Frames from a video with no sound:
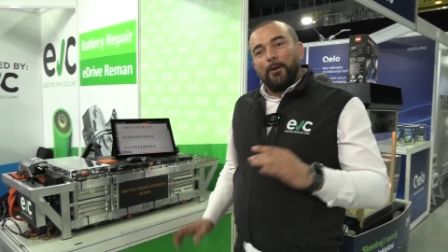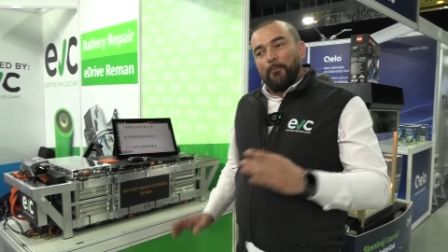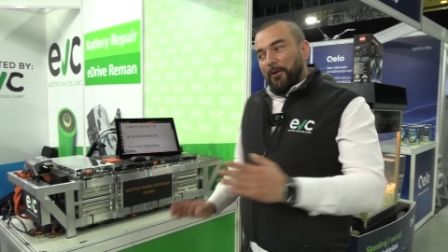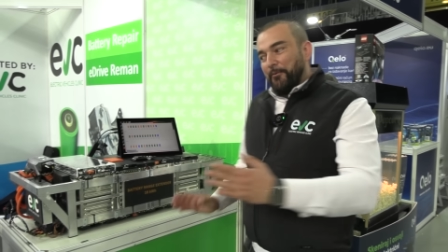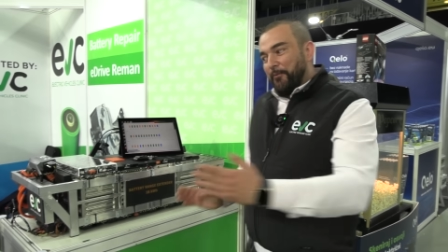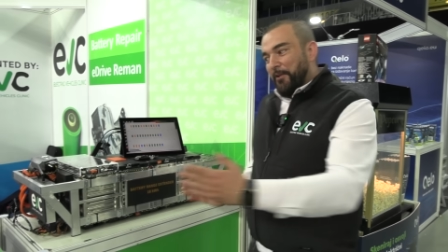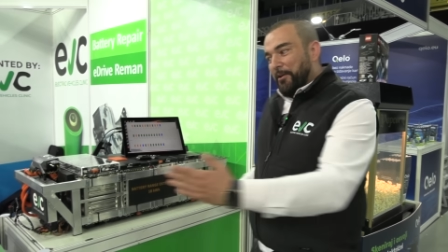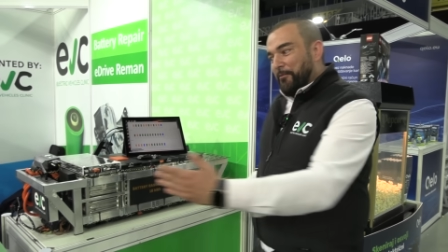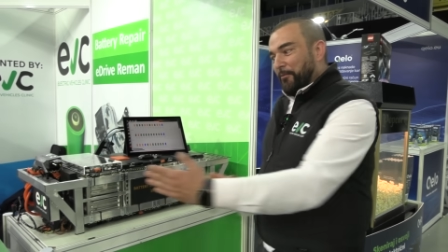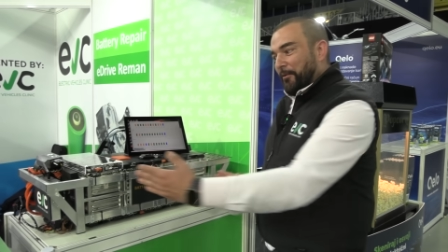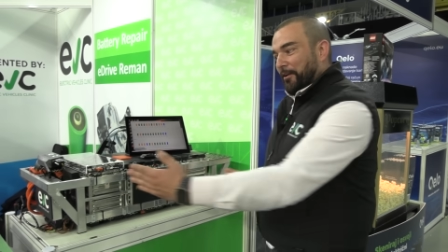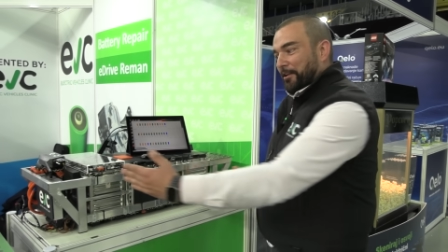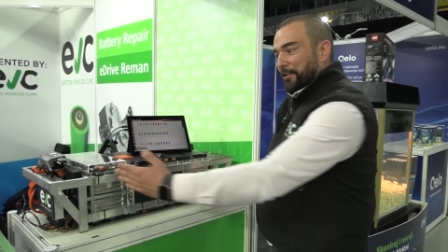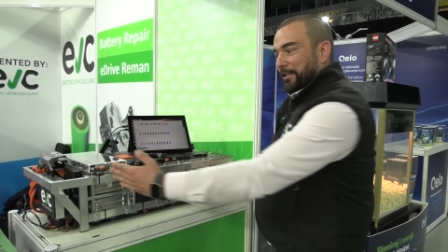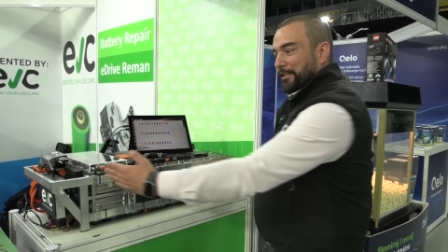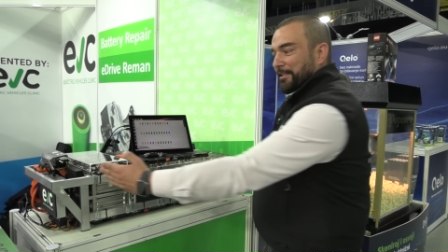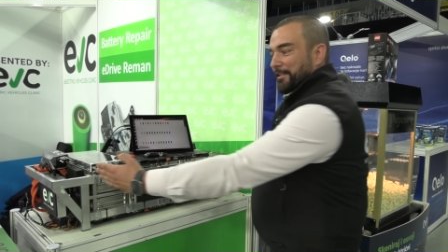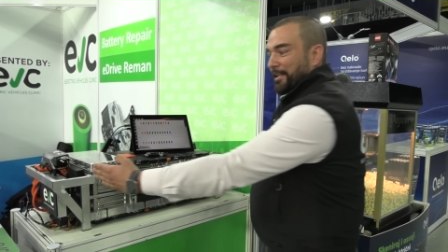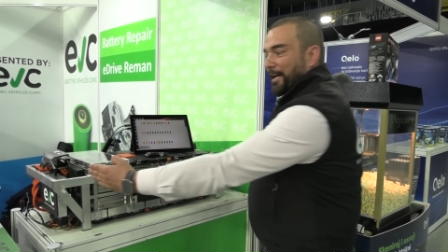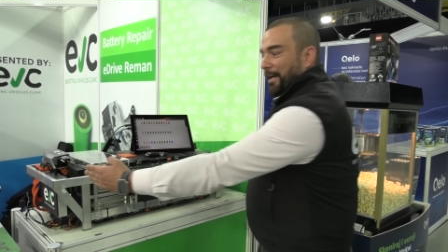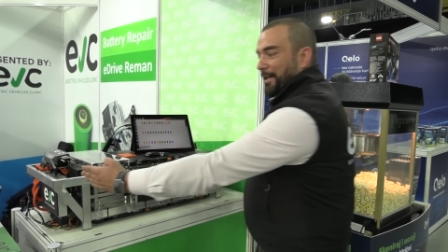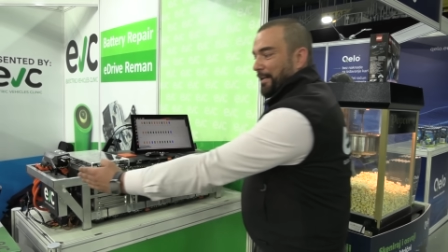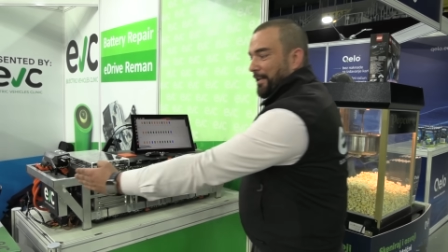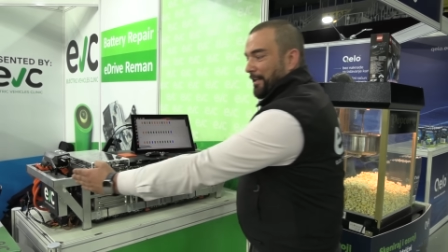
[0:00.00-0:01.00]
When we were
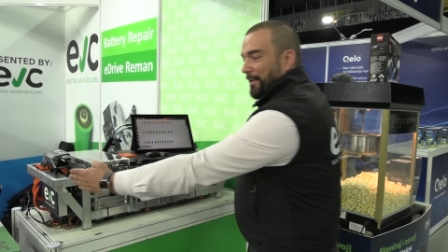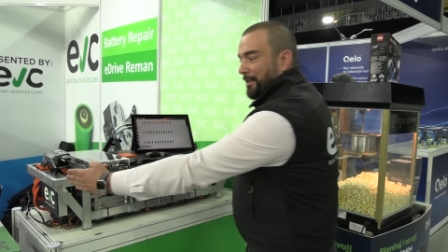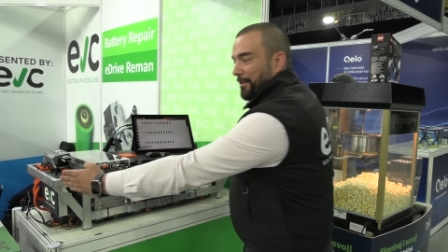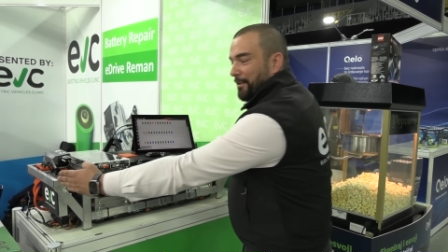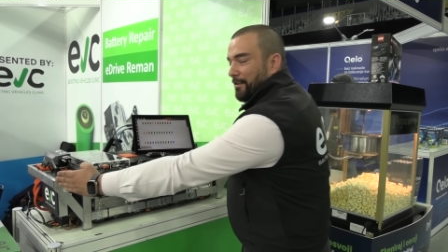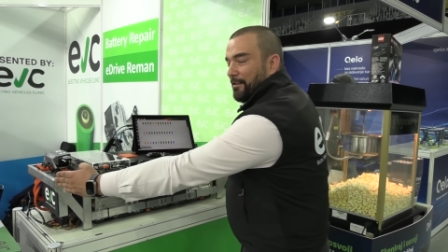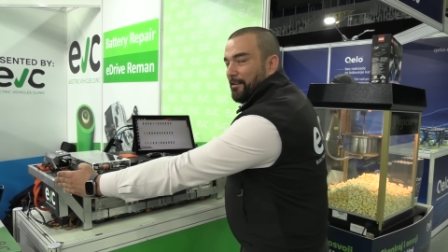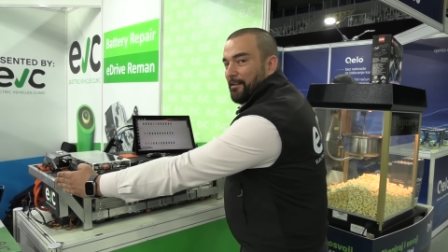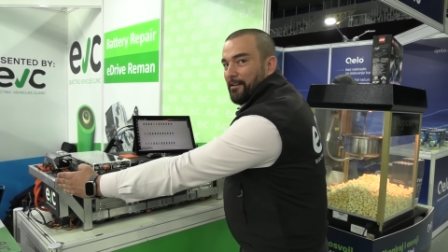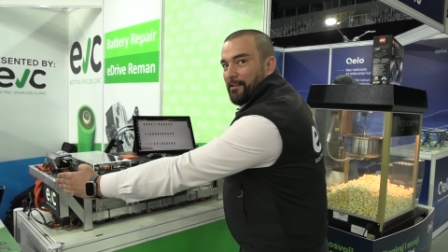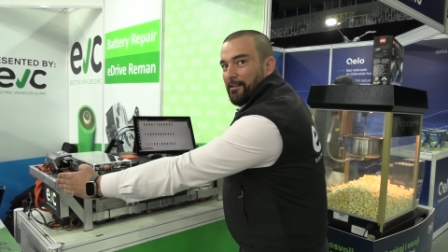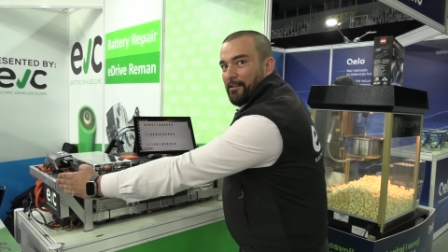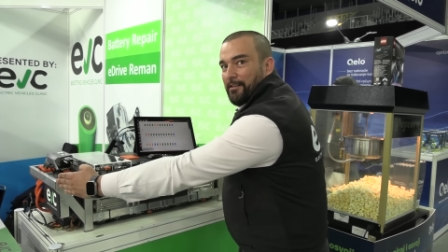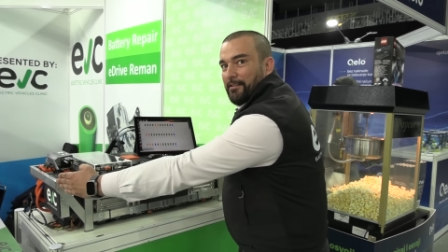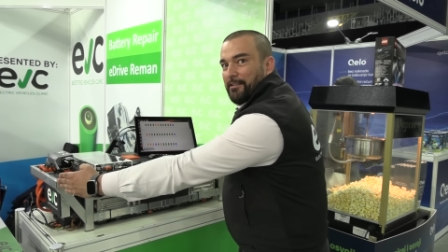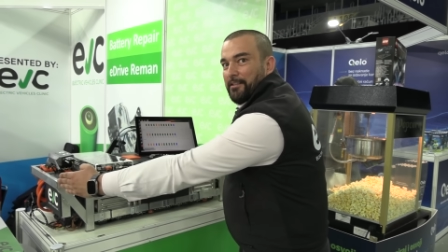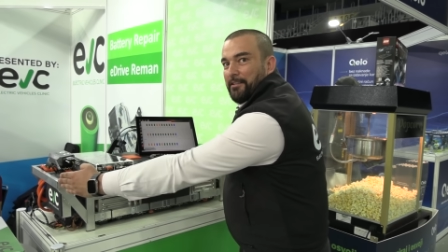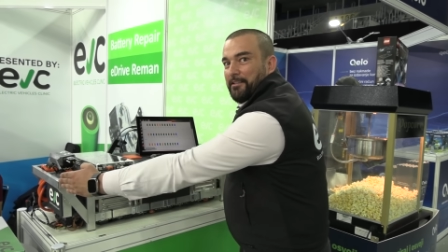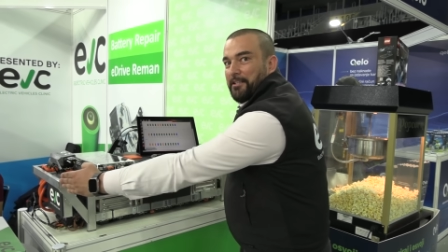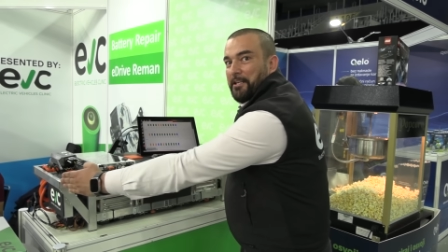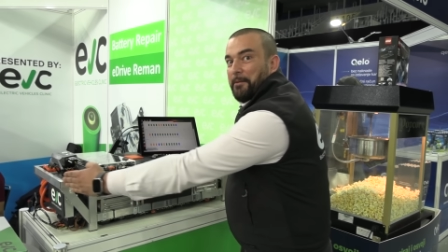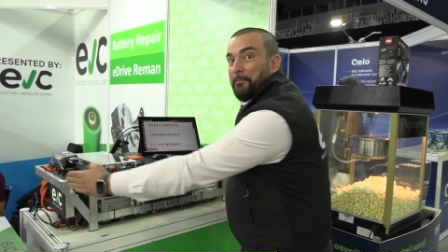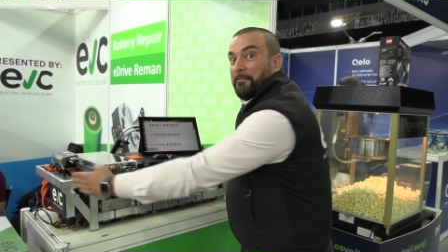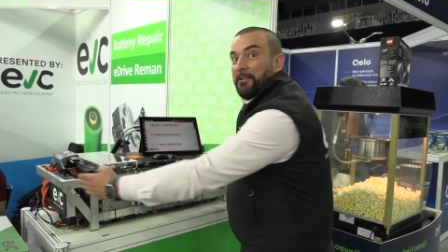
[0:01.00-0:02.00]
designing
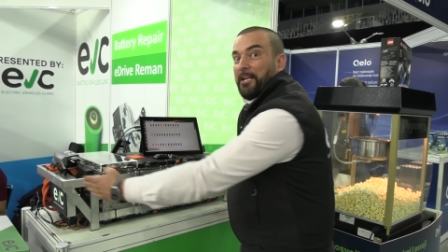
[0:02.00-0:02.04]
the,